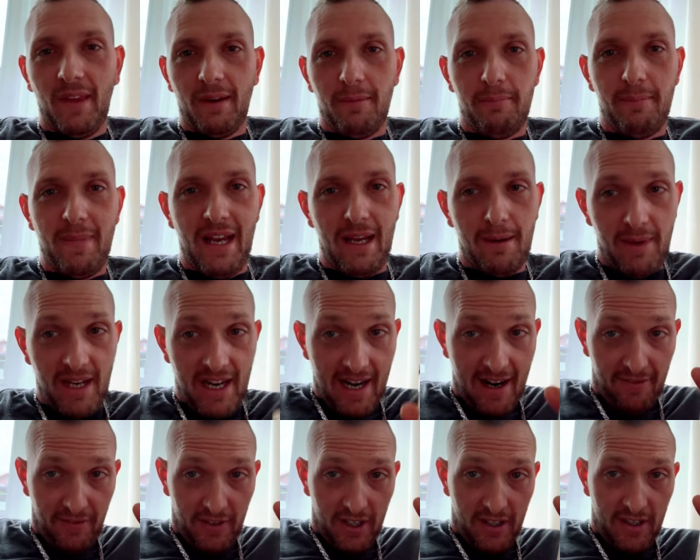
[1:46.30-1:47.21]
maybe
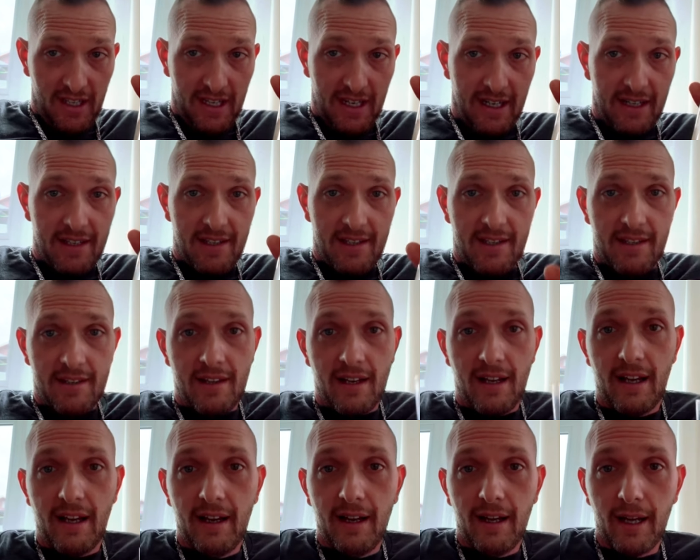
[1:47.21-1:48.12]
after this,
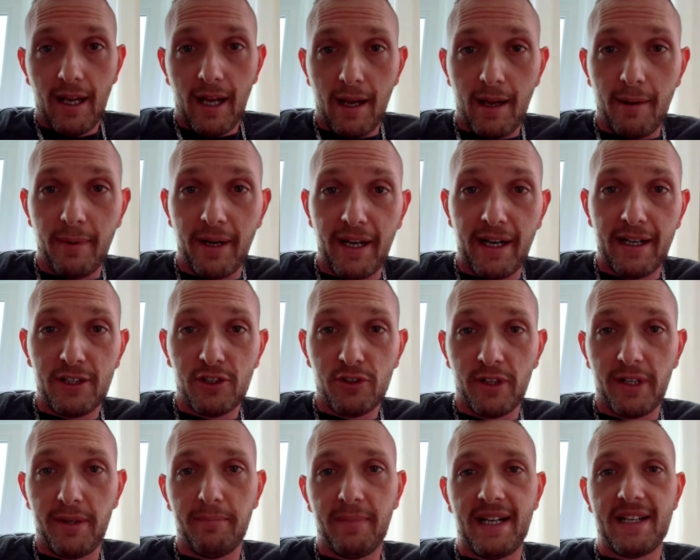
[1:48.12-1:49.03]
I might
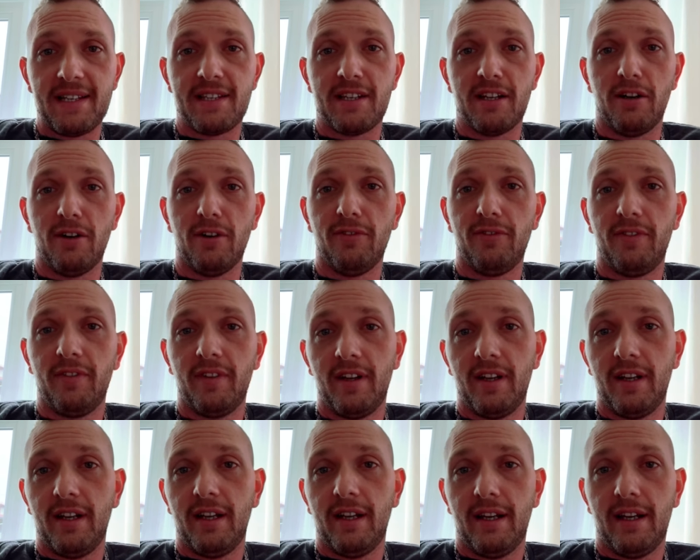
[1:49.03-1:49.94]
treat myself
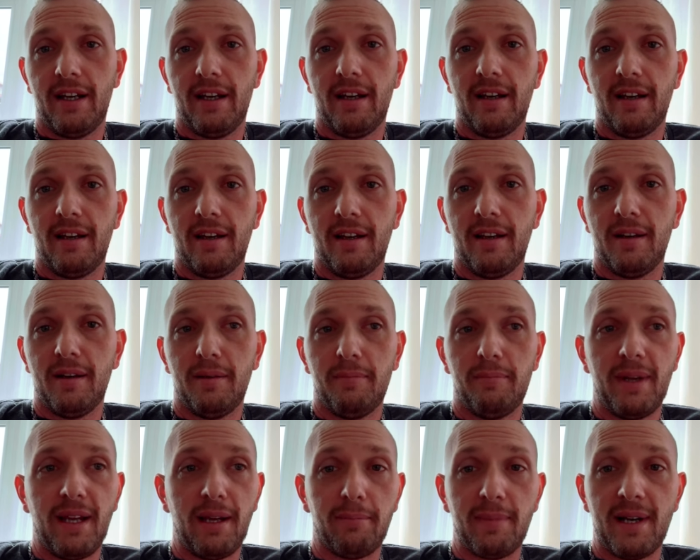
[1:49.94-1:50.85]

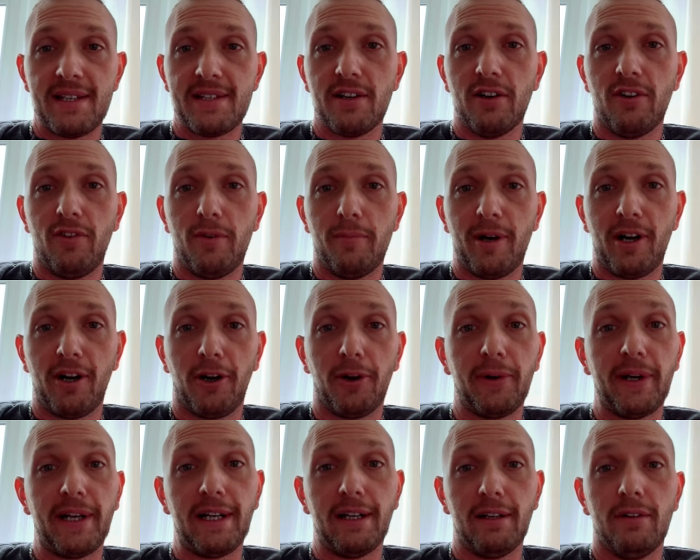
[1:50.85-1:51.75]
and make myself a
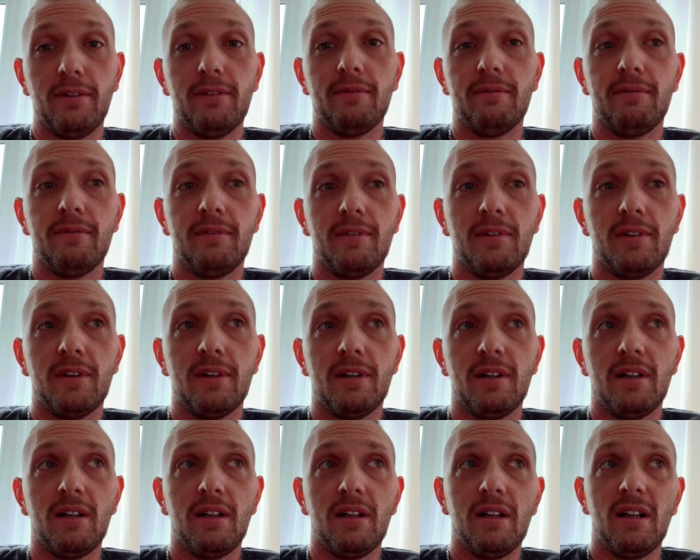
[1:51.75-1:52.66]
margarita.
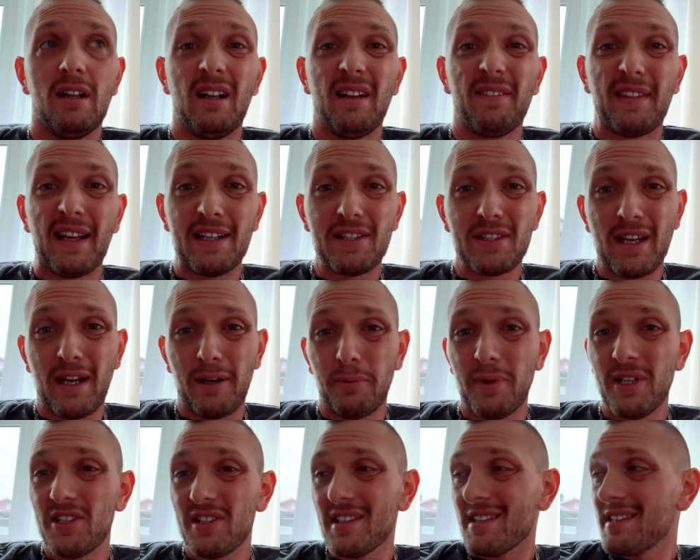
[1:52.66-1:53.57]
I
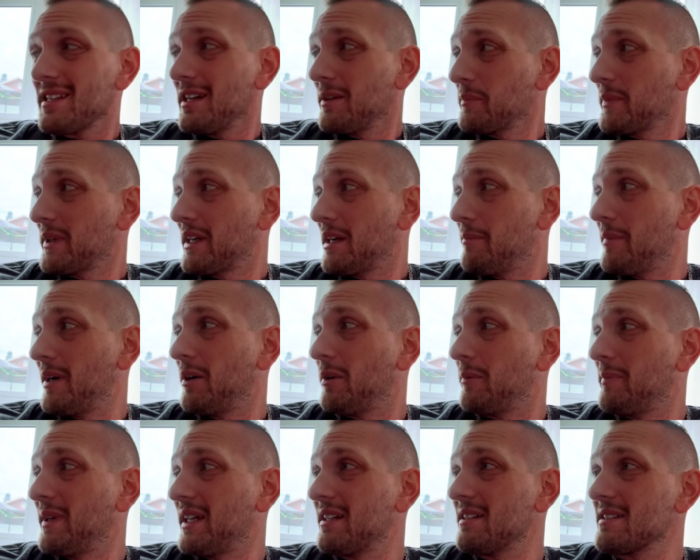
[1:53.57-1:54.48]
wish the sun would come
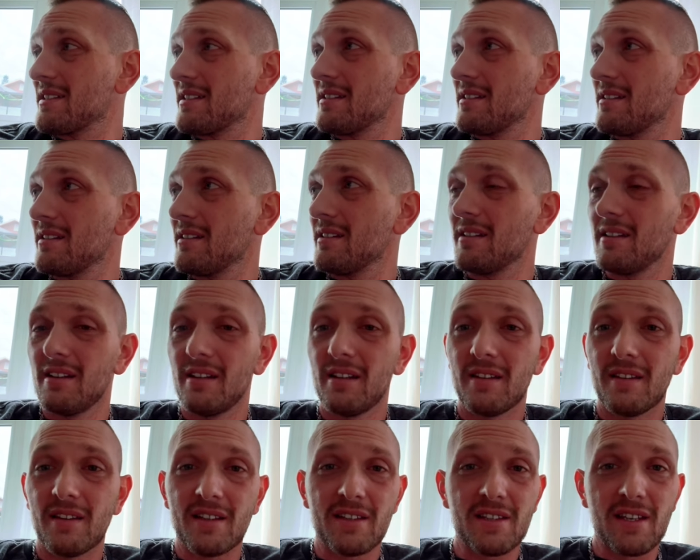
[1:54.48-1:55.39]
out because
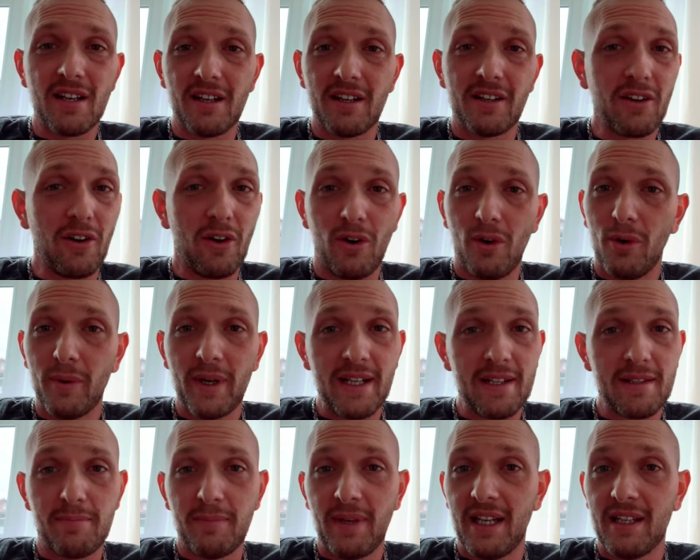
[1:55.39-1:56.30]
the sun
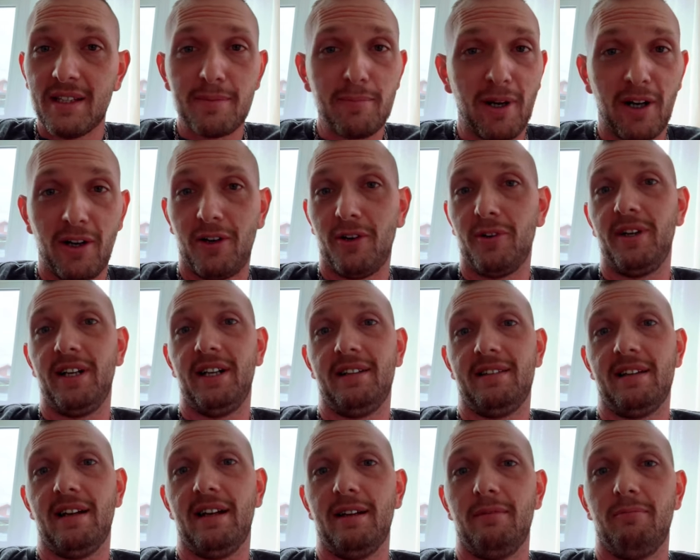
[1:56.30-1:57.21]
always means margarita
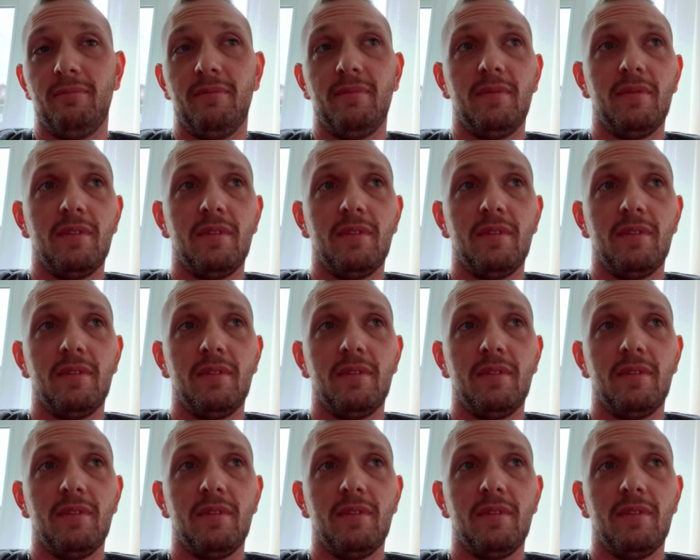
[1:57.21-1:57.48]
time.